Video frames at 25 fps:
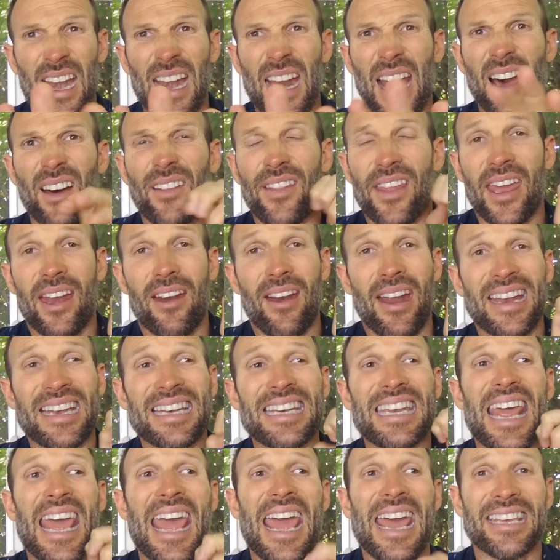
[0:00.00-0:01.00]
it out there
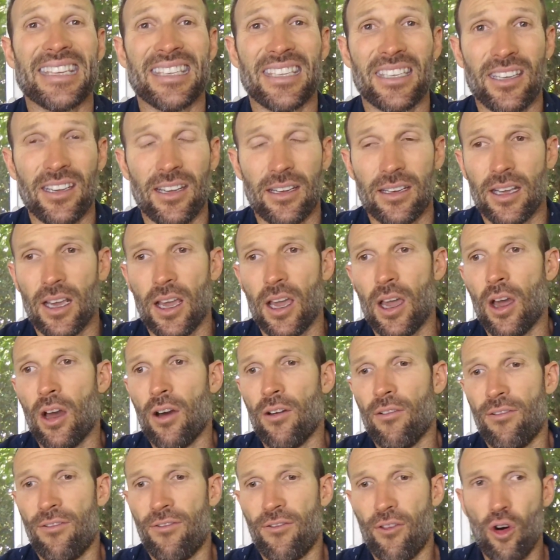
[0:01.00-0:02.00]
and test it.
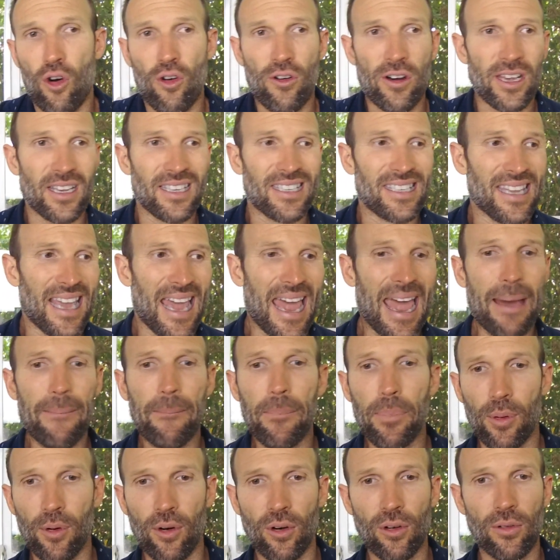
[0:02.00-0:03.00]
For
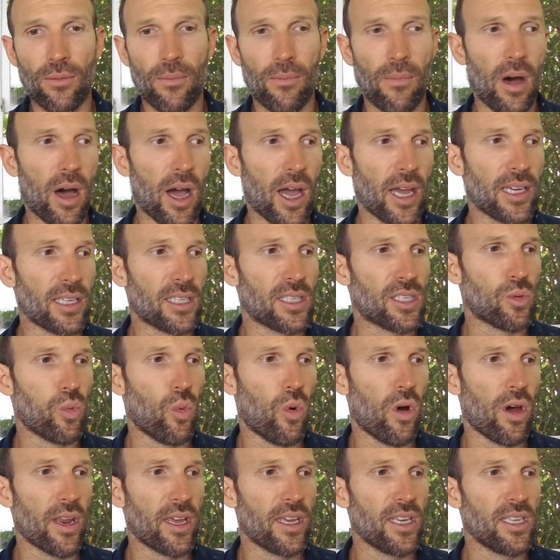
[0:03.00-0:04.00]
example, my
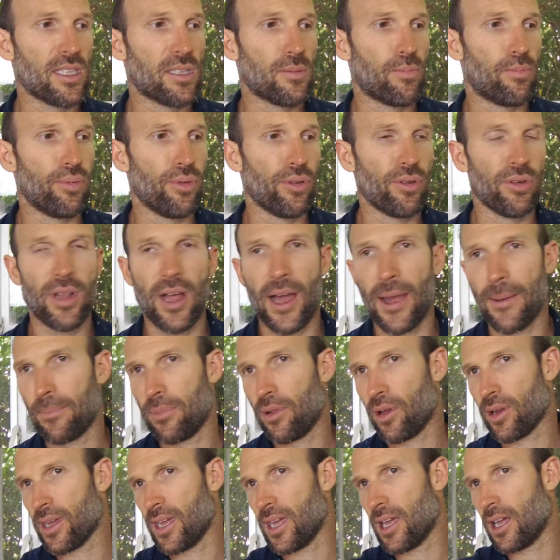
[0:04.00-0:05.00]
Swannies blue light
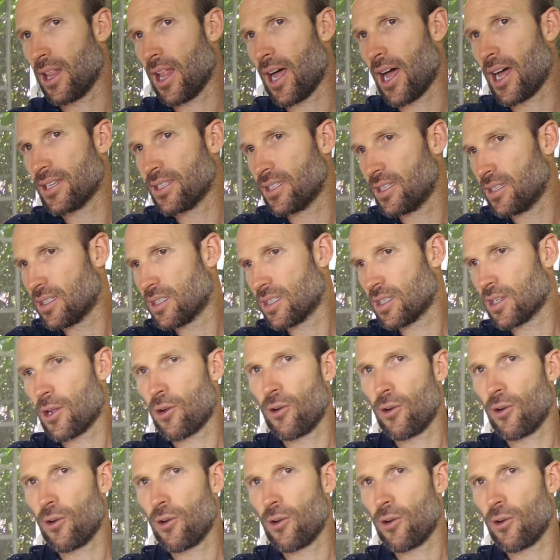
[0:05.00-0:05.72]
blocking glasses.